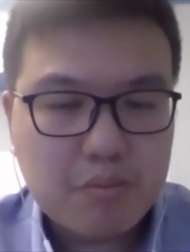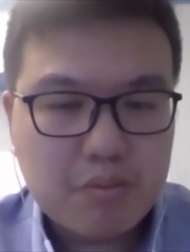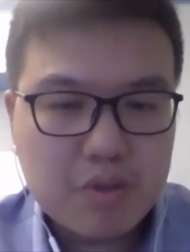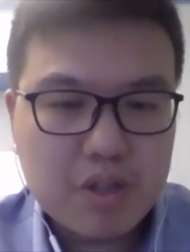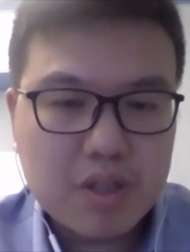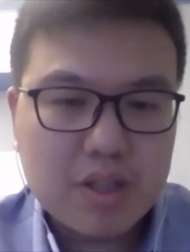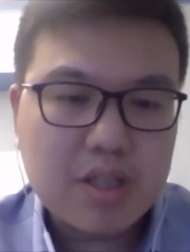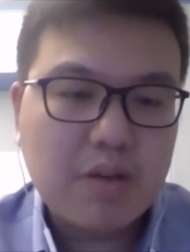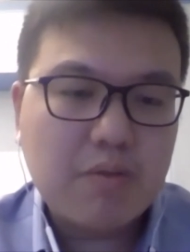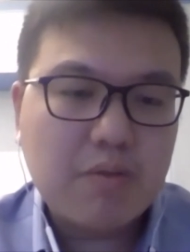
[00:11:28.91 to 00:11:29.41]

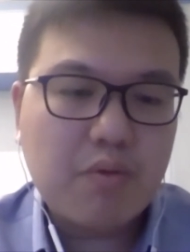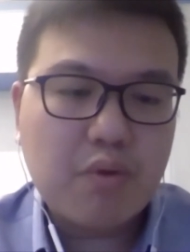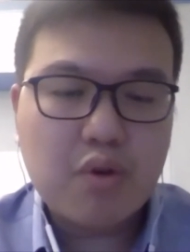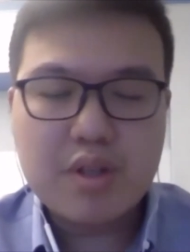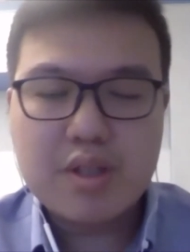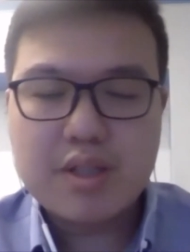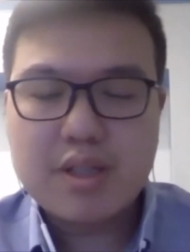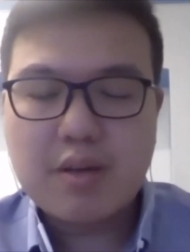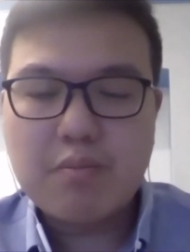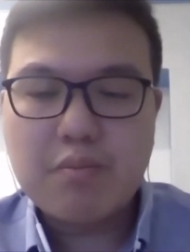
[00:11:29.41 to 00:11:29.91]
Say, for
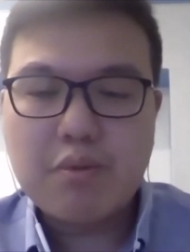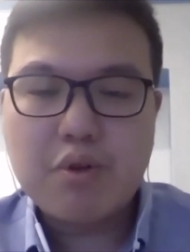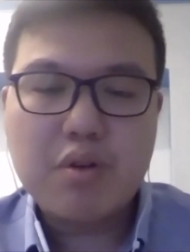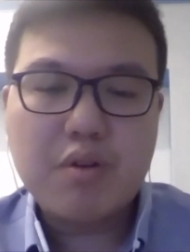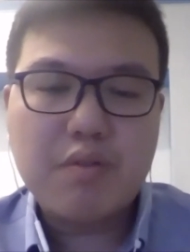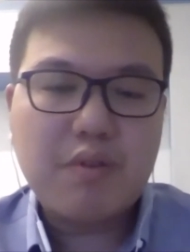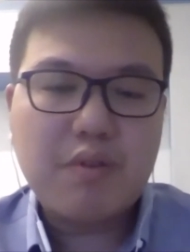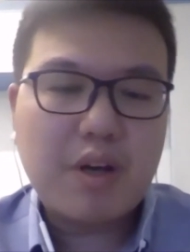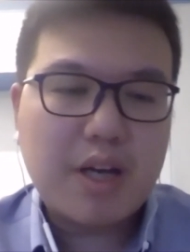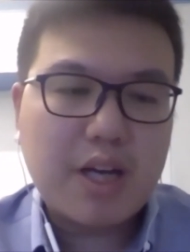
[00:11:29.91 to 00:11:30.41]
example,
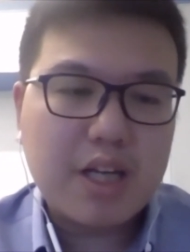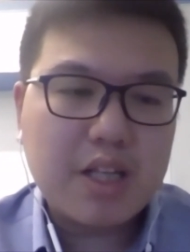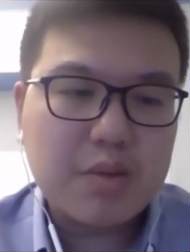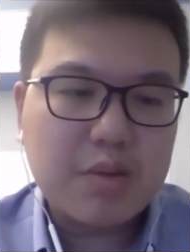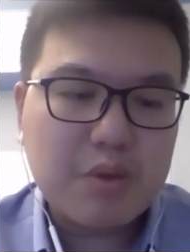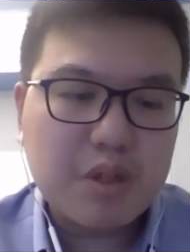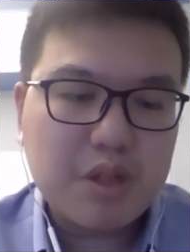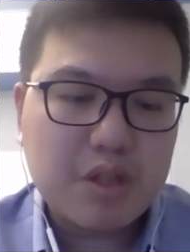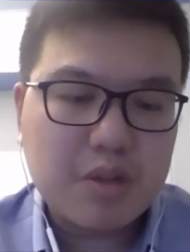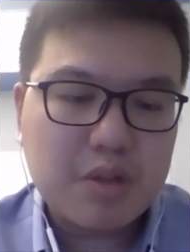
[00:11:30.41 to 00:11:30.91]
if our
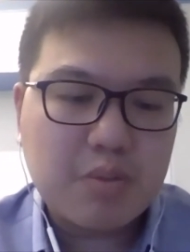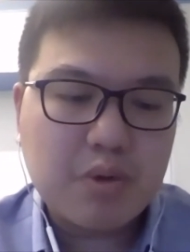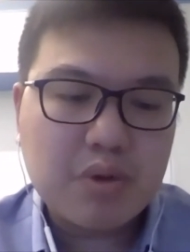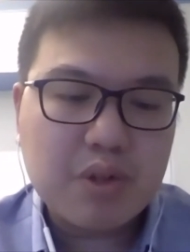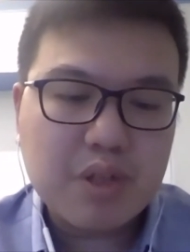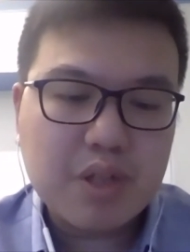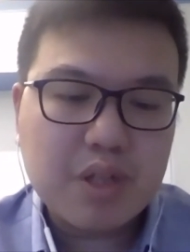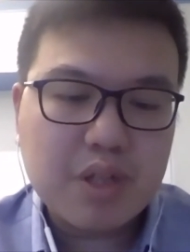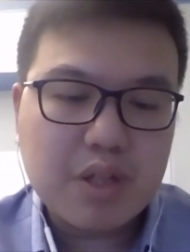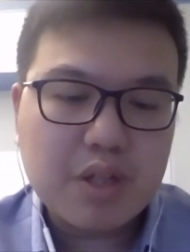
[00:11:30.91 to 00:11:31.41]
customer is
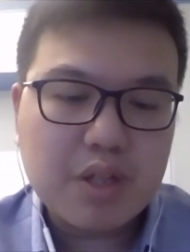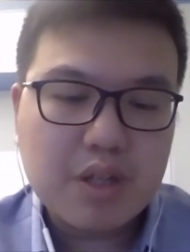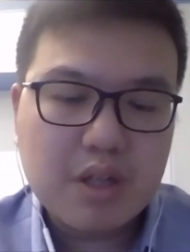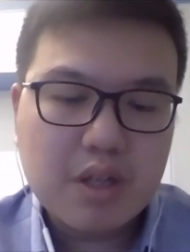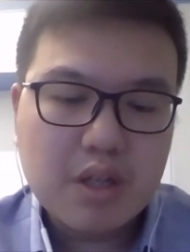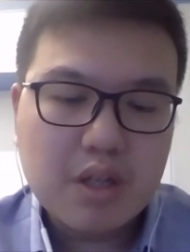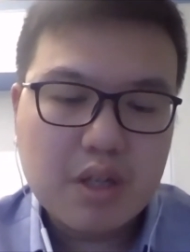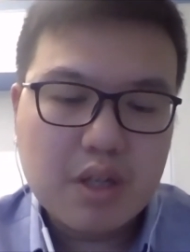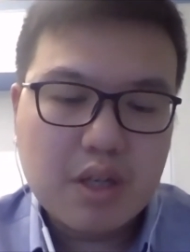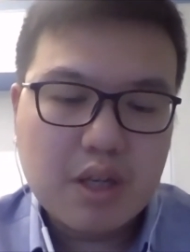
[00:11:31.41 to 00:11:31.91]
building
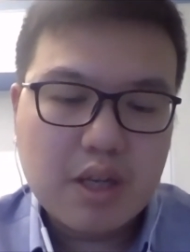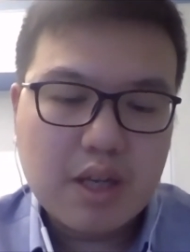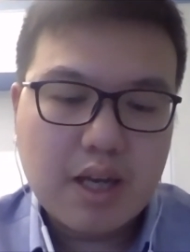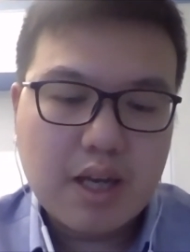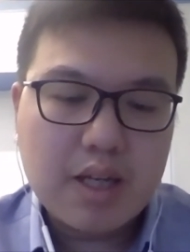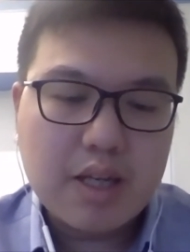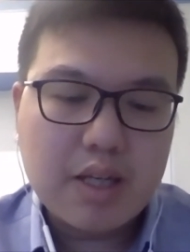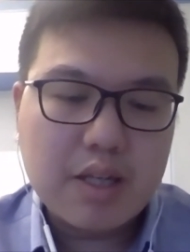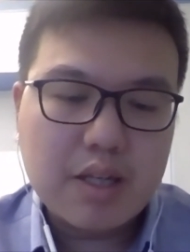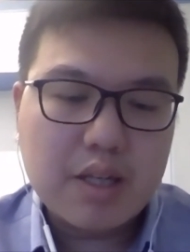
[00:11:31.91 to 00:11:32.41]

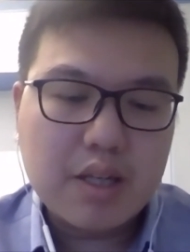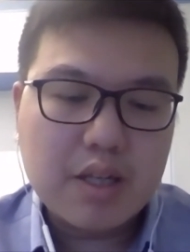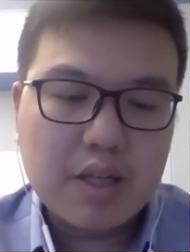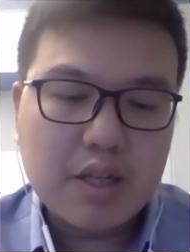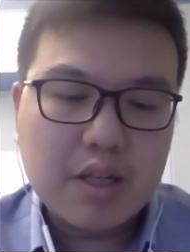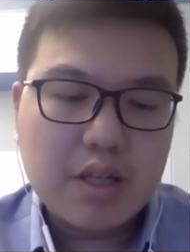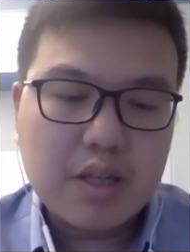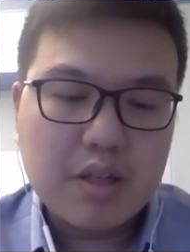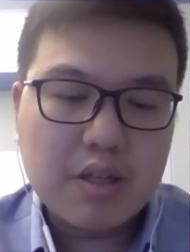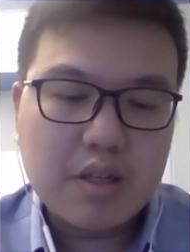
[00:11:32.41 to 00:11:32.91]
like
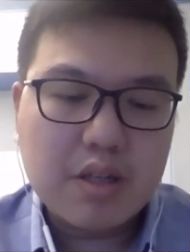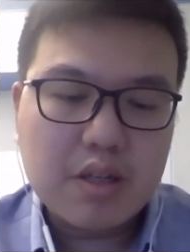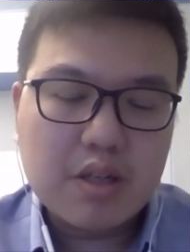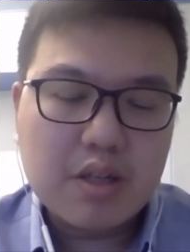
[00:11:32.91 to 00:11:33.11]
a